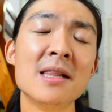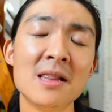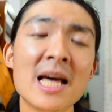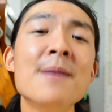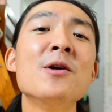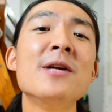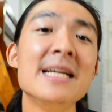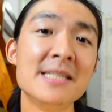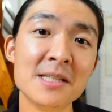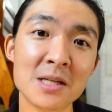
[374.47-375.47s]
Labor Day
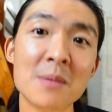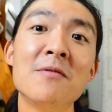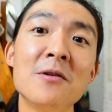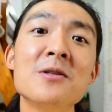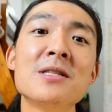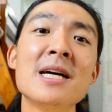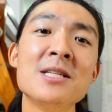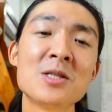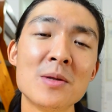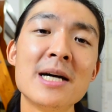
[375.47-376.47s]
did come first. And
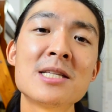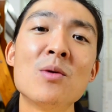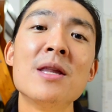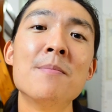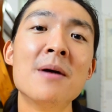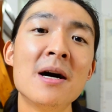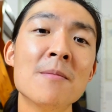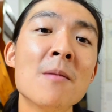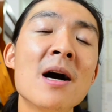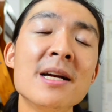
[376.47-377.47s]
so that's why the
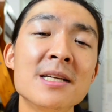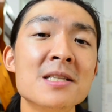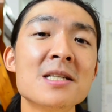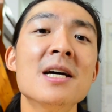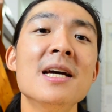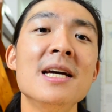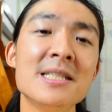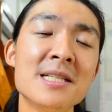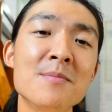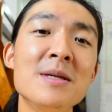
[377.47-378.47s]
bottom line is
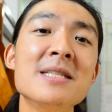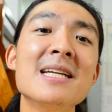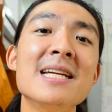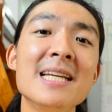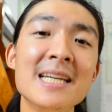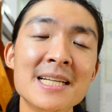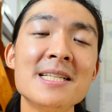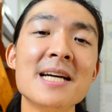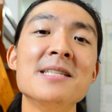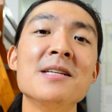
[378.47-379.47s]
that it means that it
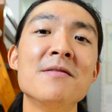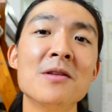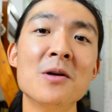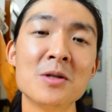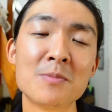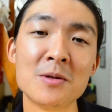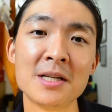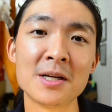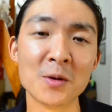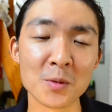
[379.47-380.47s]
is ending for those
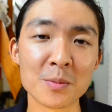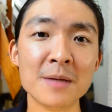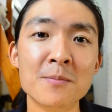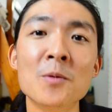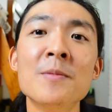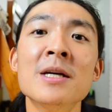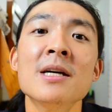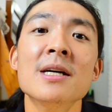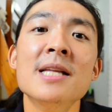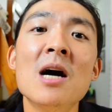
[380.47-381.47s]
particular people.
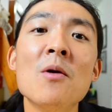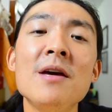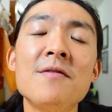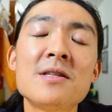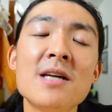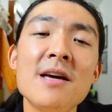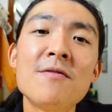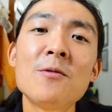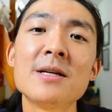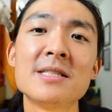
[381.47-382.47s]
Now, if, say,
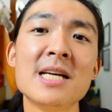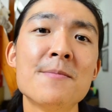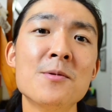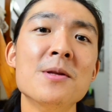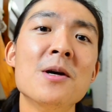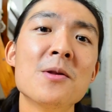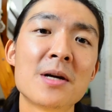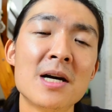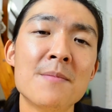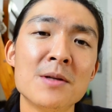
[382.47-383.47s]
for example, another
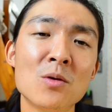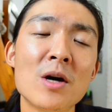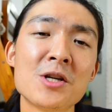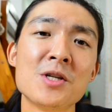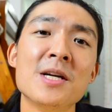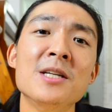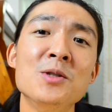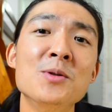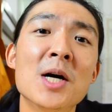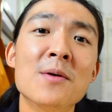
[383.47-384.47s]
common question I
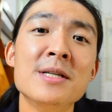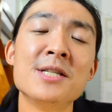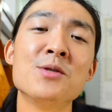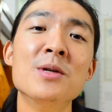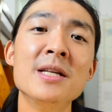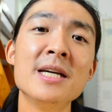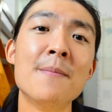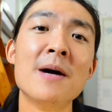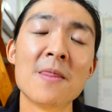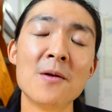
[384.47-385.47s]
do know is really
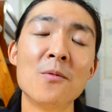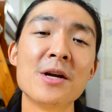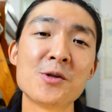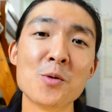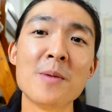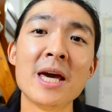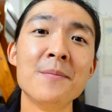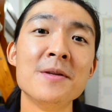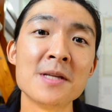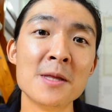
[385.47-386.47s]
about the retro
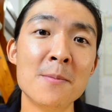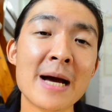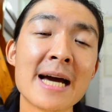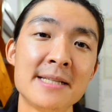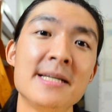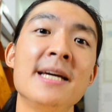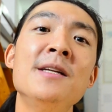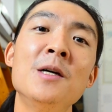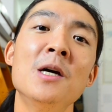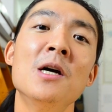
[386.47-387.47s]
payments and the
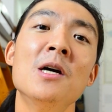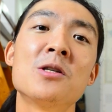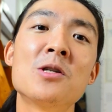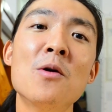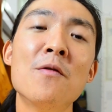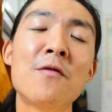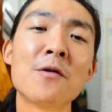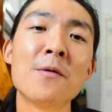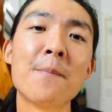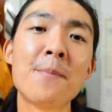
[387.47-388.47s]
backdate. So
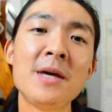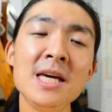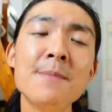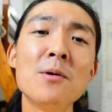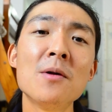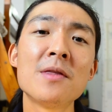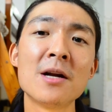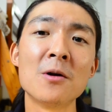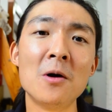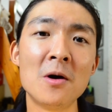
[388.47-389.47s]
for people
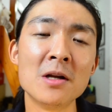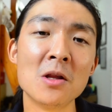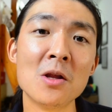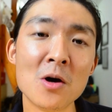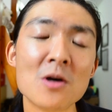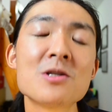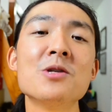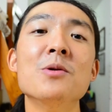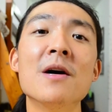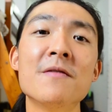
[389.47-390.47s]
that are on a
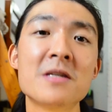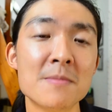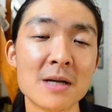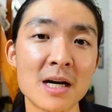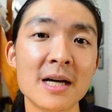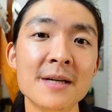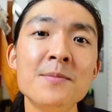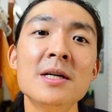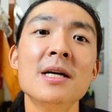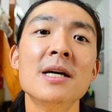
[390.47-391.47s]
lawsuit of some
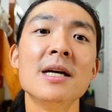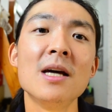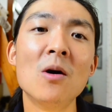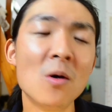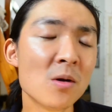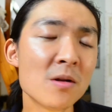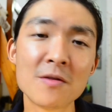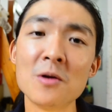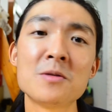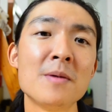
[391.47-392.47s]
kind, all of
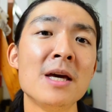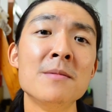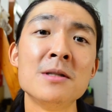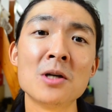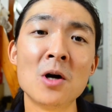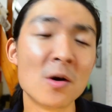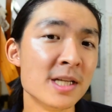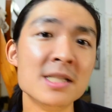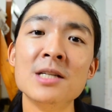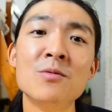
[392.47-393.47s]
those payments are
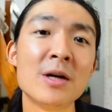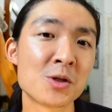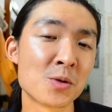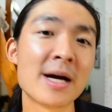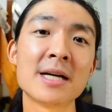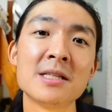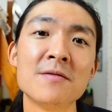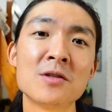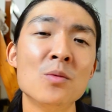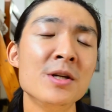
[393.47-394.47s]
indeed
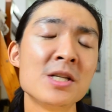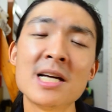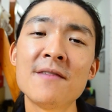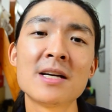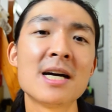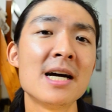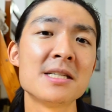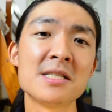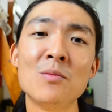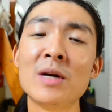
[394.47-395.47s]
retroactive. So we just have to kind
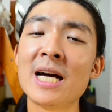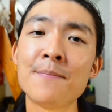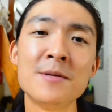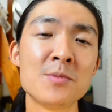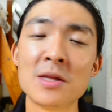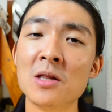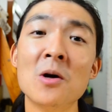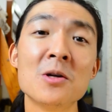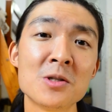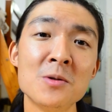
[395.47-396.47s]
of see what happens with the
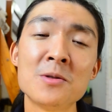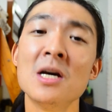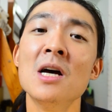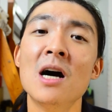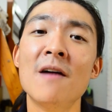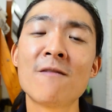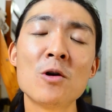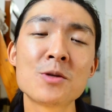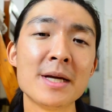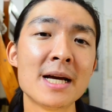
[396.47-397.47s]
lawsuits. Of
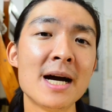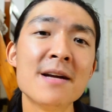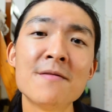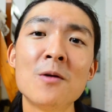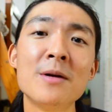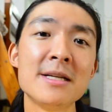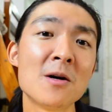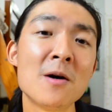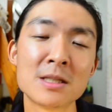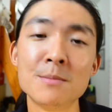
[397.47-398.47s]
course, we kind of already
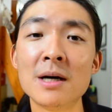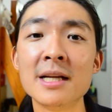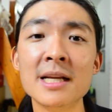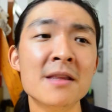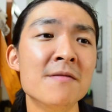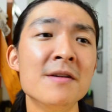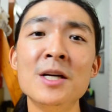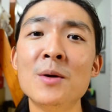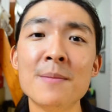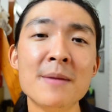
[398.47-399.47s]
talked about it in the
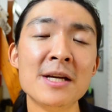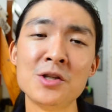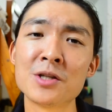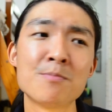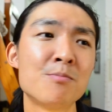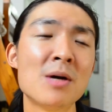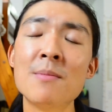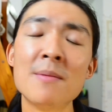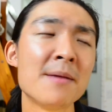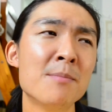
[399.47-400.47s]
video I made
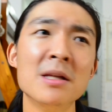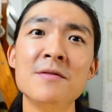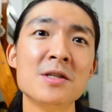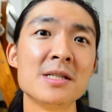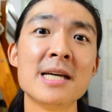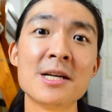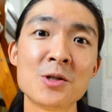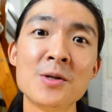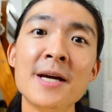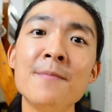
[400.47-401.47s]
I believe just
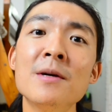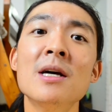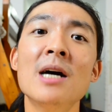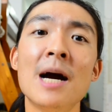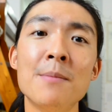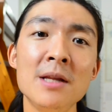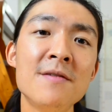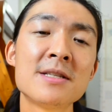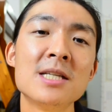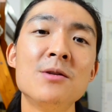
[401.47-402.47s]
yesterday. I
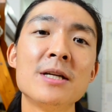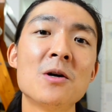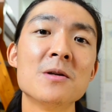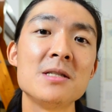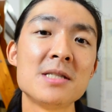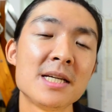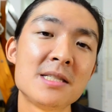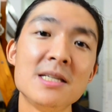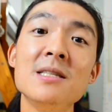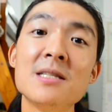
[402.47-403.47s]
believe it's literally called
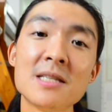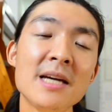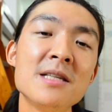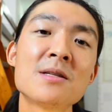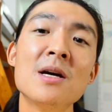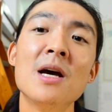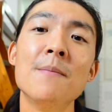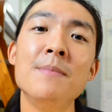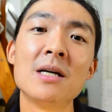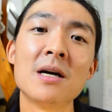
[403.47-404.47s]
16 states
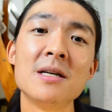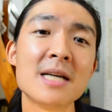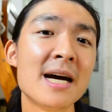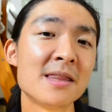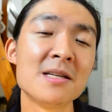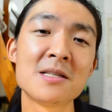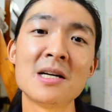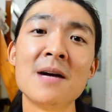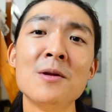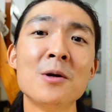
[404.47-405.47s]
because at this
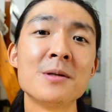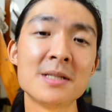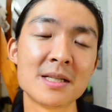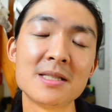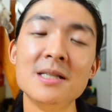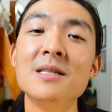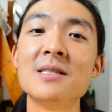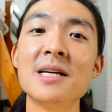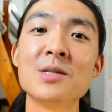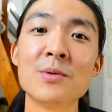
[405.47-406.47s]
time there are 16
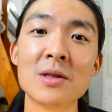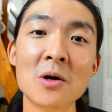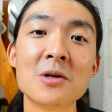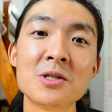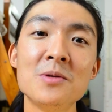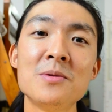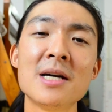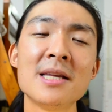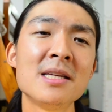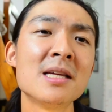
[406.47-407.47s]
states with lawsuits.
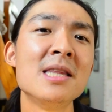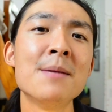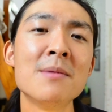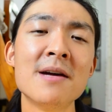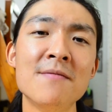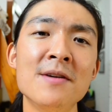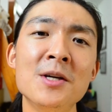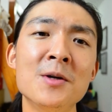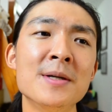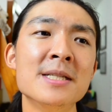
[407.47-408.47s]
I think the name of that
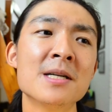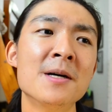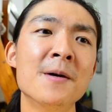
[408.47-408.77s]
video is,